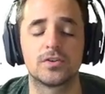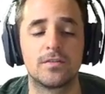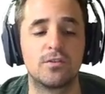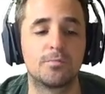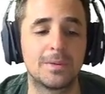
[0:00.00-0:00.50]
If
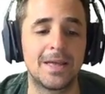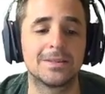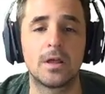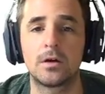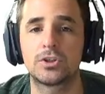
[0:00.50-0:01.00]
you've played
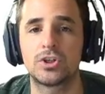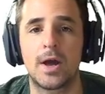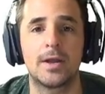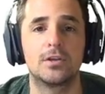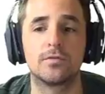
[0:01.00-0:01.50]

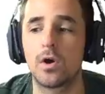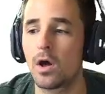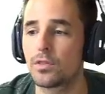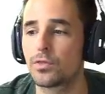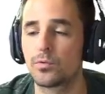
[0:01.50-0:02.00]
Longshot and you've
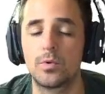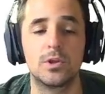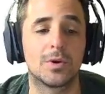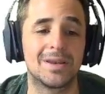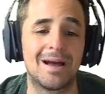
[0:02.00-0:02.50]
gone through it, you
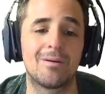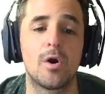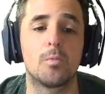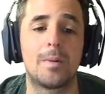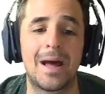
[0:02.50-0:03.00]
can now go
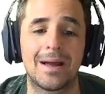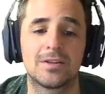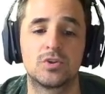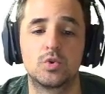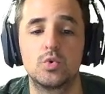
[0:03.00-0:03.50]
back
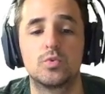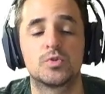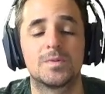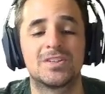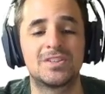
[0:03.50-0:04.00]
to
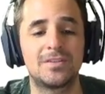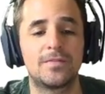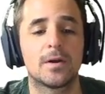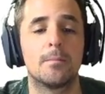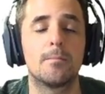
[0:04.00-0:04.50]

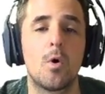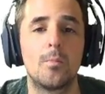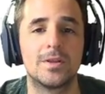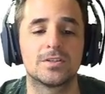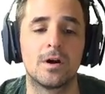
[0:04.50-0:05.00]
specific
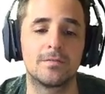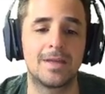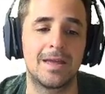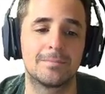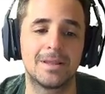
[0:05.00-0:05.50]
moments of
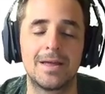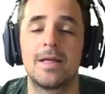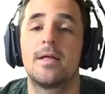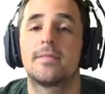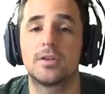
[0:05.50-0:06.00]
gameplay
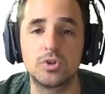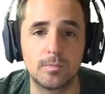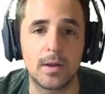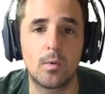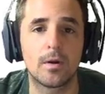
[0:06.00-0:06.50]
that you
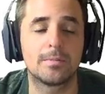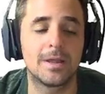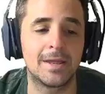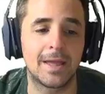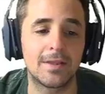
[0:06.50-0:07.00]
might want to
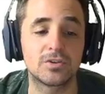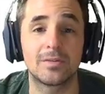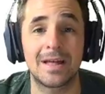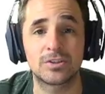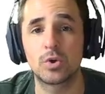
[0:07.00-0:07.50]
play again. So
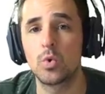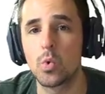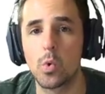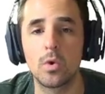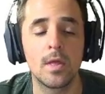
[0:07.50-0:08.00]
that's
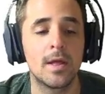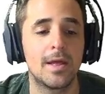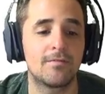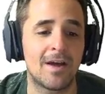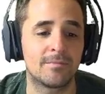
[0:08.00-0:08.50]
cool if
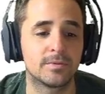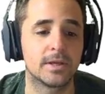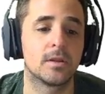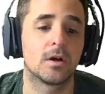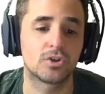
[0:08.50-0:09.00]
you haven't played
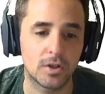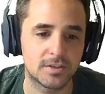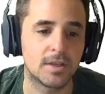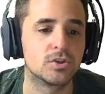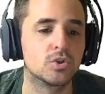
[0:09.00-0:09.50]
Longshot
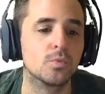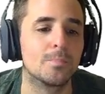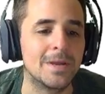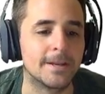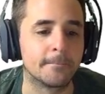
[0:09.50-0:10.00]
since you
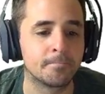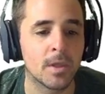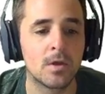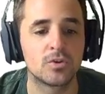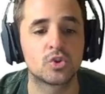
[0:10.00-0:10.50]
beat it.
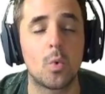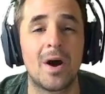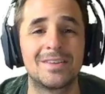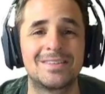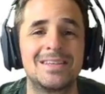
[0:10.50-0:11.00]

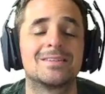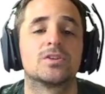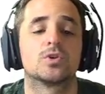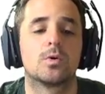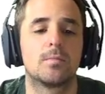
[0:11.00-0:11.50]
Squad season.
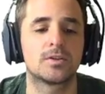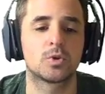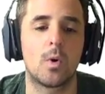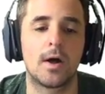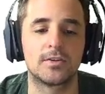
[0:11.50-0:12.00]
So in MUT
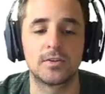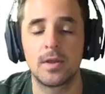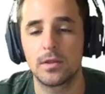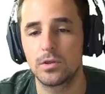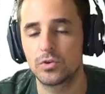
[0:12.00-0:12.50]
Squads,
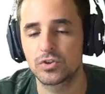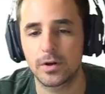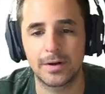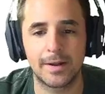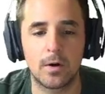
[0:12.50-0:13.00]
you
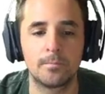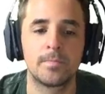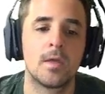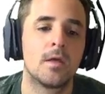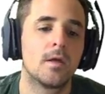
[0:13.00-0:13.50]
started out,
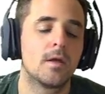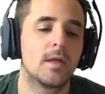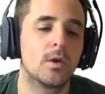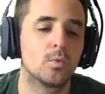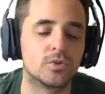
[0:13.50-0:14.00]

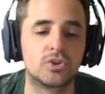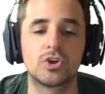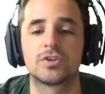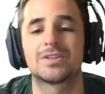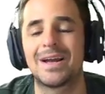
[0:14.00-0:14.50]
it was
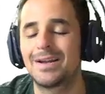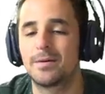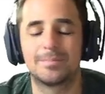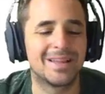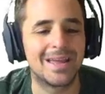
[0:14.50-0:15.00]
just kind
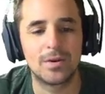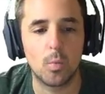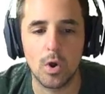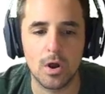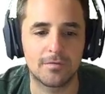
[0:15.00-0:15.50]
of playing
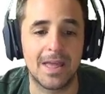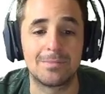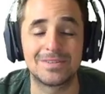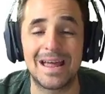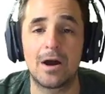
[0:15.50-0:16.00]
one off
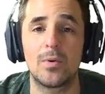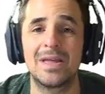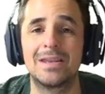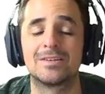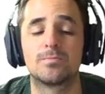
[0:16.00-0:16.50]
games. Now it
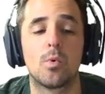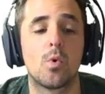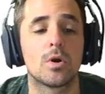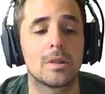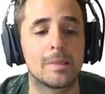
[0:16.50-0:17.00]
is
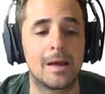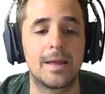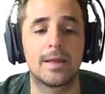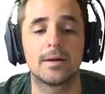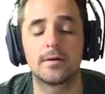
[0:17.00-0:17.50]
more
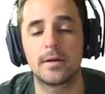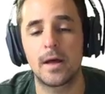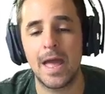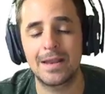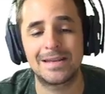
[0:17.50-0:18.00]
like
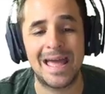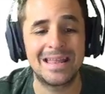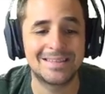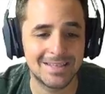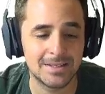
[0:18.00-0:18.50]
head to
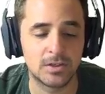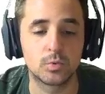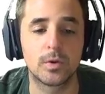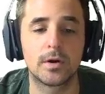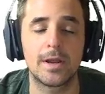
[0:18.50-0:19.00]
head seasons
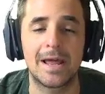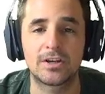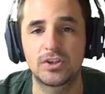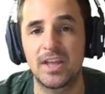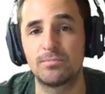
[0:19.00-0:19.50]
where it
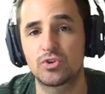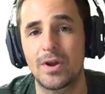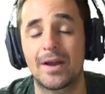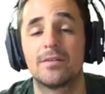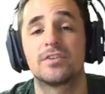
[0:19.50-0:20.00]
actually keeps
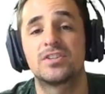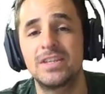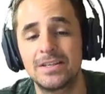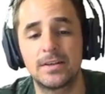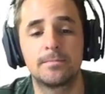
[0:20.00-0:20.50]
track of a
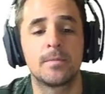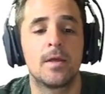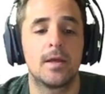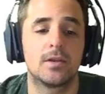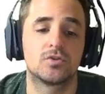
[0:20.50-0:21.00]
season
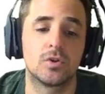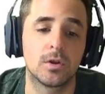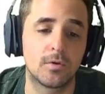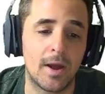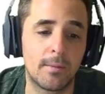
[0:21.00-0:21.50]
and so you
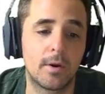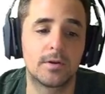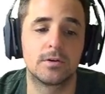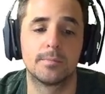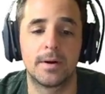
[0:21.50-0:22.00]
can grab on
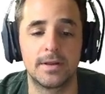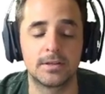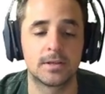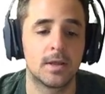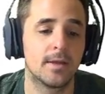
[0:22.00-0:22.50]
your
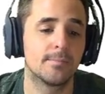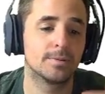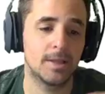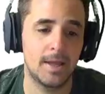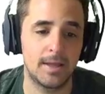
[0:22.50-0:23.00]
buddies and
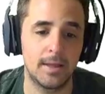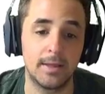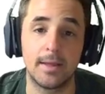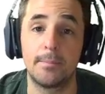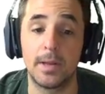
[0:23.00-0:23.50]
play and
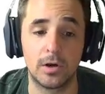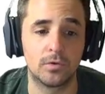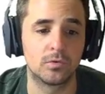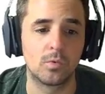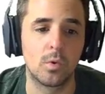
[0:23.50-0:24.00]
get better
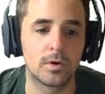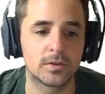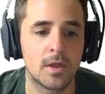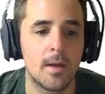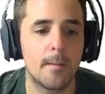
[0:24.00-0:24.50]
rewards.
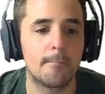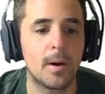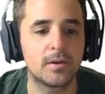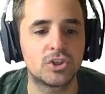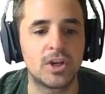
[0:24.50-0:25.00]

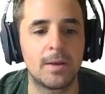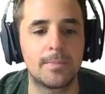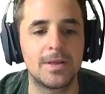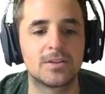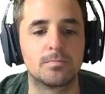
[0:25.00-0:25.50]
MUT
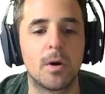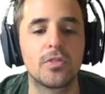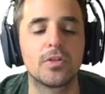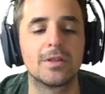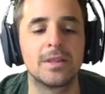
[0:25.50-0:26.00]
Champions
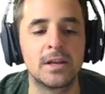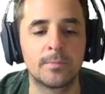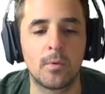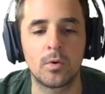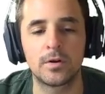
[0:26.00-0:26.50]
monthly
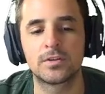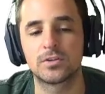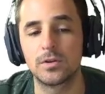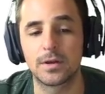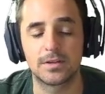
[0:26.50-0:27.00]
leaderboards, so
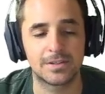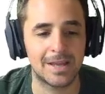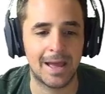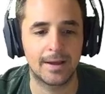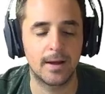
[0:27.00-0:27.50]
you can
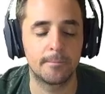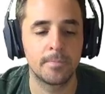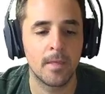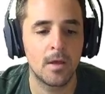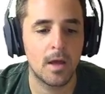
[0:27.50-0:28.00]
stack up
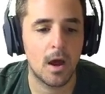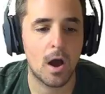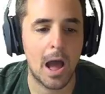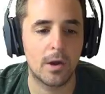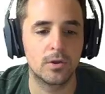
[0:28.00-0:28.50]

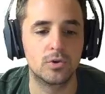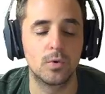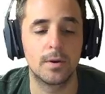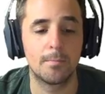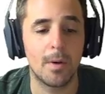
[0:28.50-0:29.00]
how you do
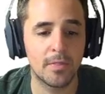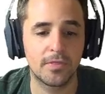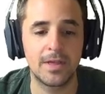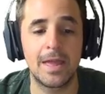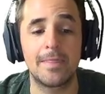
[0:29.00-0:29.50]
it
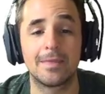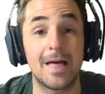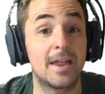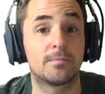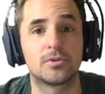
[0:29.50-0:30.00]
monthly, and then
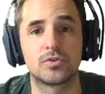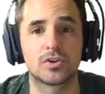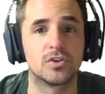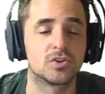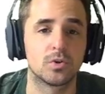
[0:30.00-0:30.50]
lineup
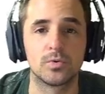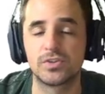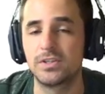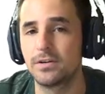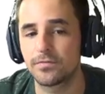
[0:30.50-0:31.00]
restrictions. So we'll
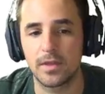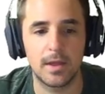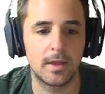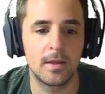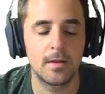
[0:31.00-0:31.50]
see if
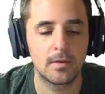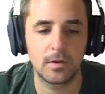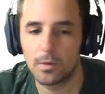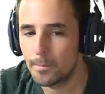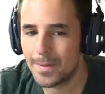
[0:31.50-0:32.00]
they
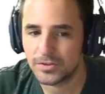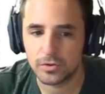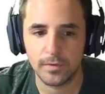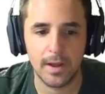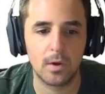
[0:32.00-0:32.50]
mess
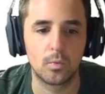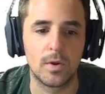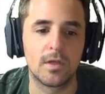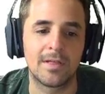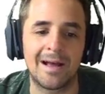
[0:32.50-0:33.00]
around
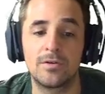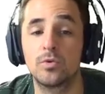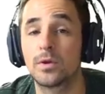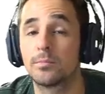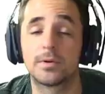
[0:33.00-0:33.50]
with how you
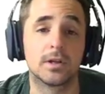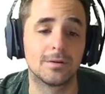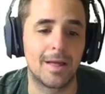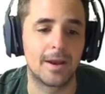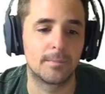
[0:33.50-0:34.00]
can bring your
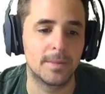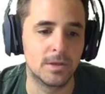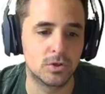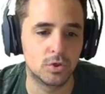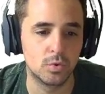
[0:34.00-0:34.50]
lineup
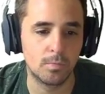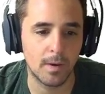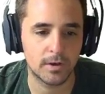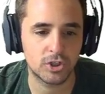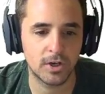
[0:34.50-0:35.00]
into
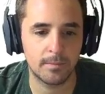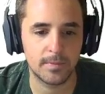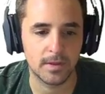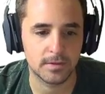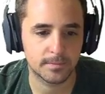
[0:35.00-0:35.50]
MUT Champions.